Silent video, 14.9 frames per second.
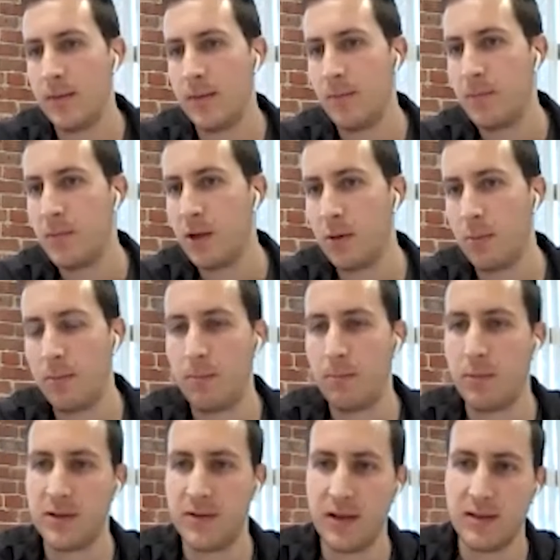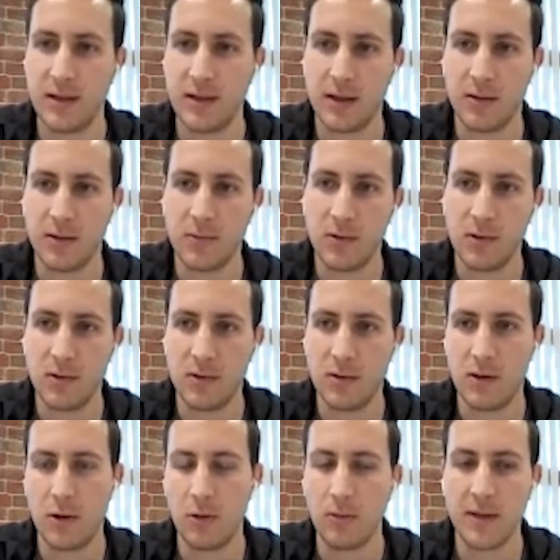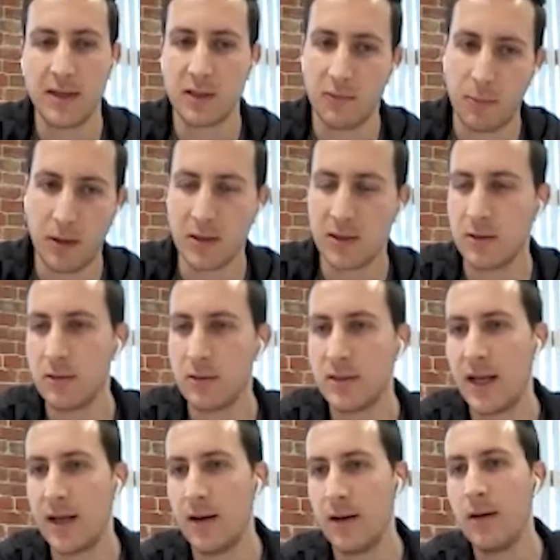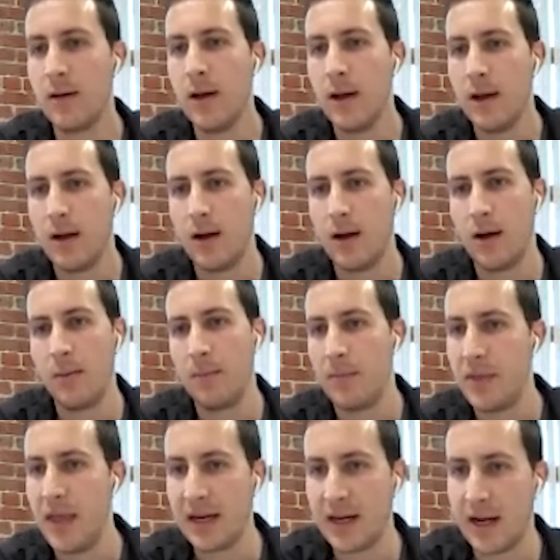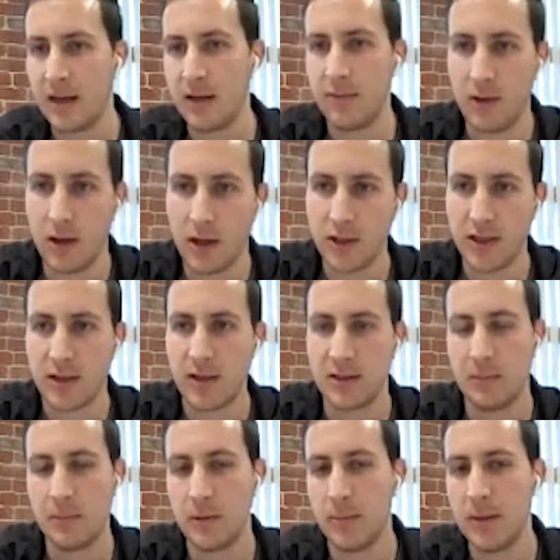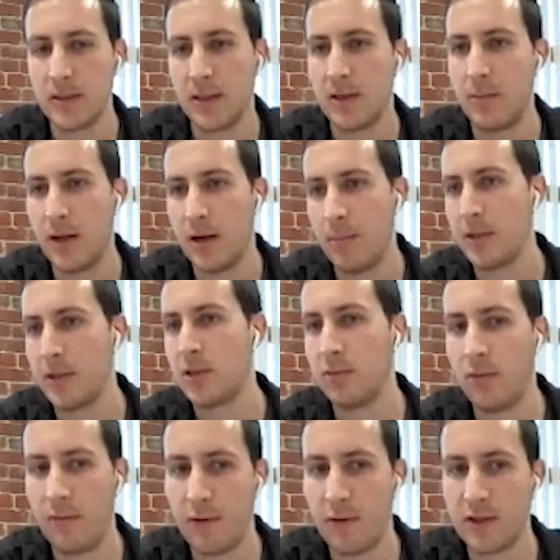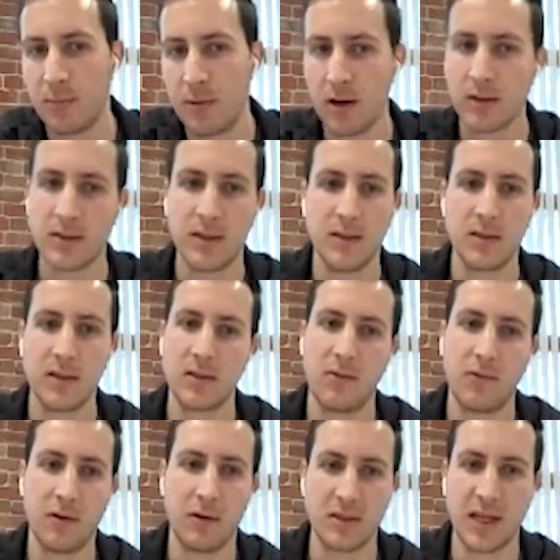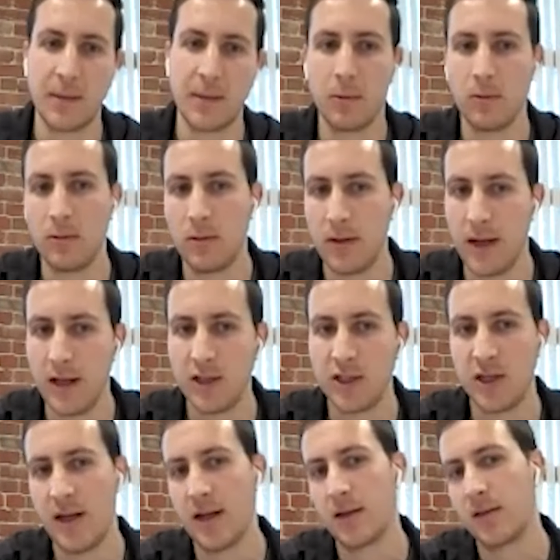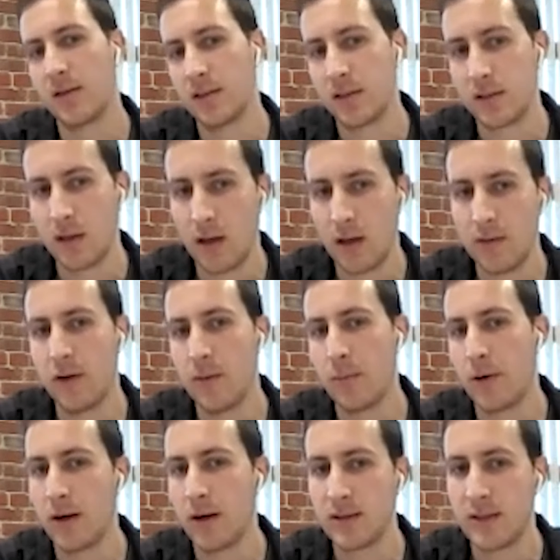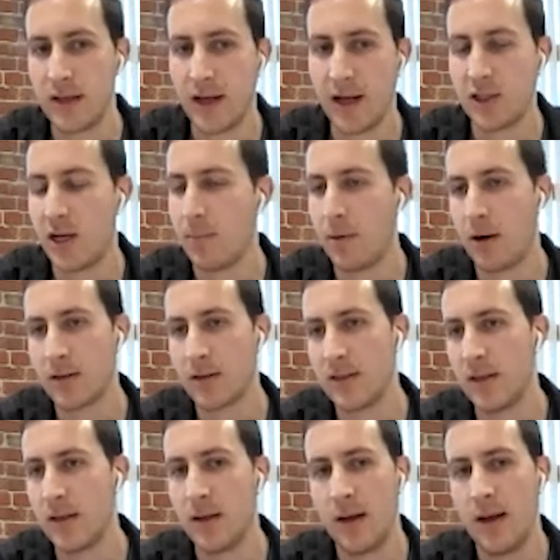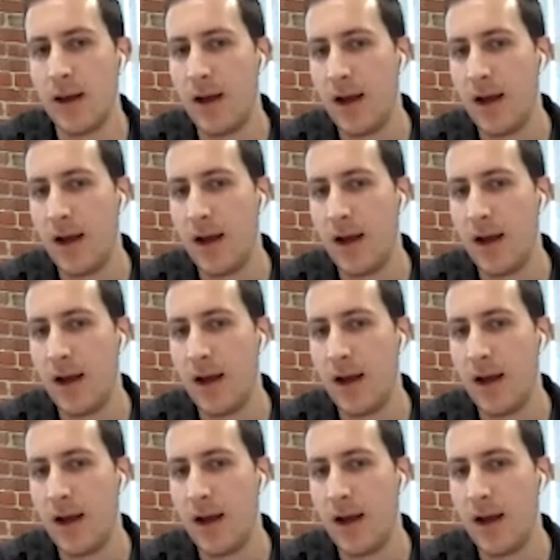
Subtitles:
and preventing leaks of personal data. That kind of logic is implemented in a bunch of reverse proxies. For example, Nginx, Envoy proxy, HA proxy,